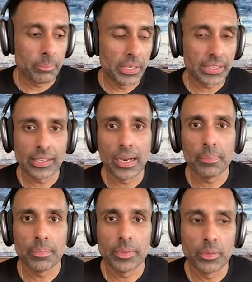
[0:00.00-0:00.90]
picking
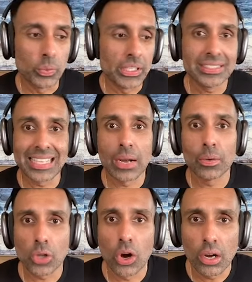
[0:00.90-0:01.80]
up weeks that I
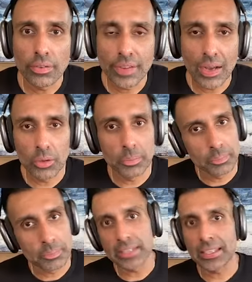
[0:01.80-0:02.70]
was off. I would be
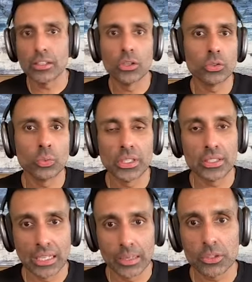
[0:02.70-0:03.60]
picking those
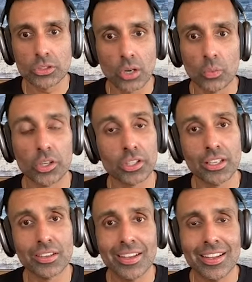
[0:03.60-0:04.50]
weeks up to start
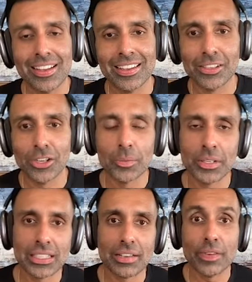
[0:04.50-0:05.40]
working, you know,
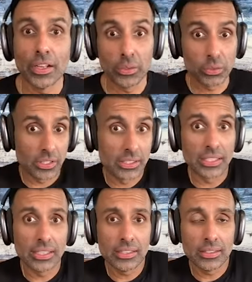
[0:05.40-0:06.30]
because I felt there was a
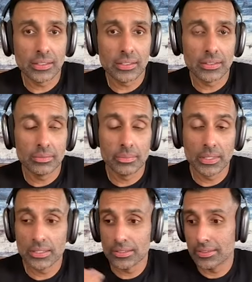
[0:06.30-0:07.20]
need
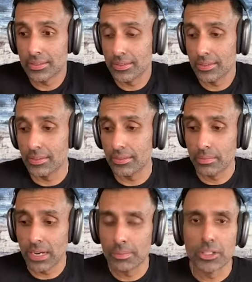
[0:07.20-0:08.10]
because
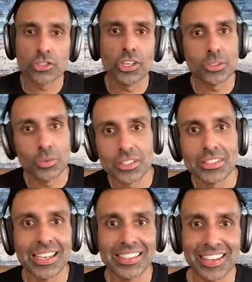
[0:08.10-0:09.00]
my administration was
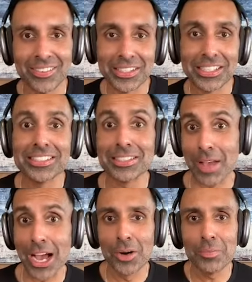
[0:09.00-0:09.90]
saying that we need some
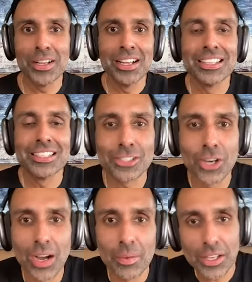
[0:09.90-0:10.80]
help.
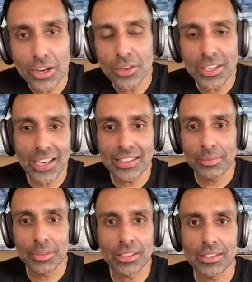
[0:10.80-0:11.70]
So I'd be like, okay,
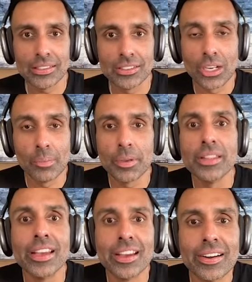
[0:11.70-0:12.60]
let me jump
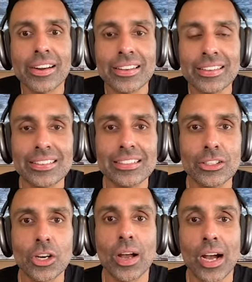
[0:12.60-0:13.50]
in there and you
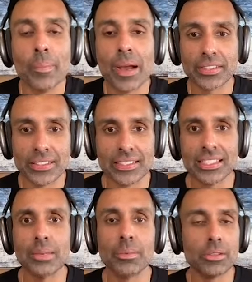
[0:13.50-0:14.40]
know help out the
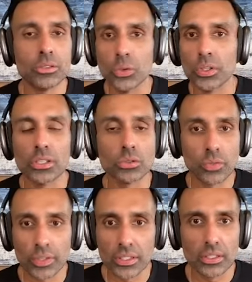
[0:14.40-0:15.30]
team. And doing this
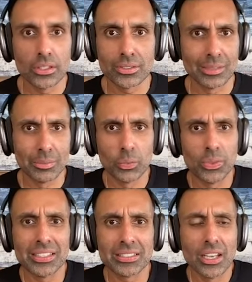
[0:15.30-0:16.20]
over years, there'd be
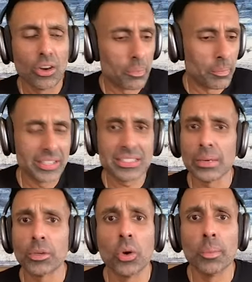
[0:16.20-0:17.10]
weeks or months
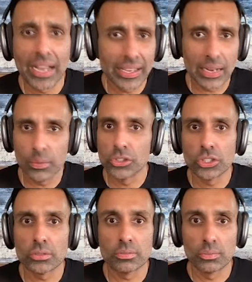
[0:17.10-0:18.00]
that would go by. I would
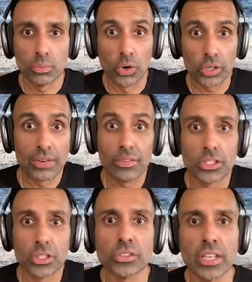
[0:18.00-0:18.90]
just work every
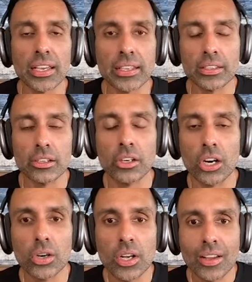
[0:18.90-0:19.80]
single day, you
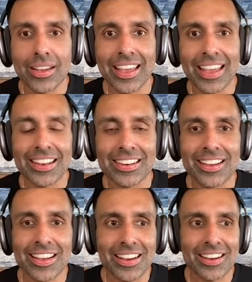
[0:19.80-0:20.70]
know.
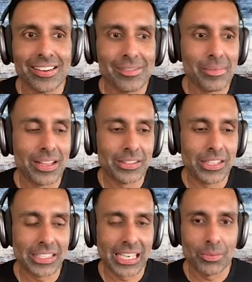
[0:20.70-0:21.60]
And um,
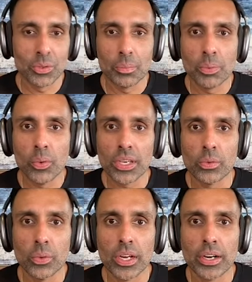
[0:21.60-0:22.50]
they came to a
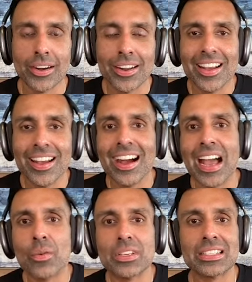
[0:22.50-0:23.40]
point where
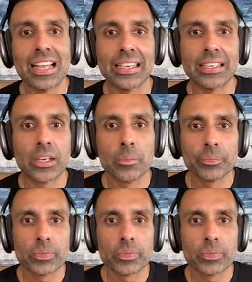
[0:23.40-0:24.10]
I was like,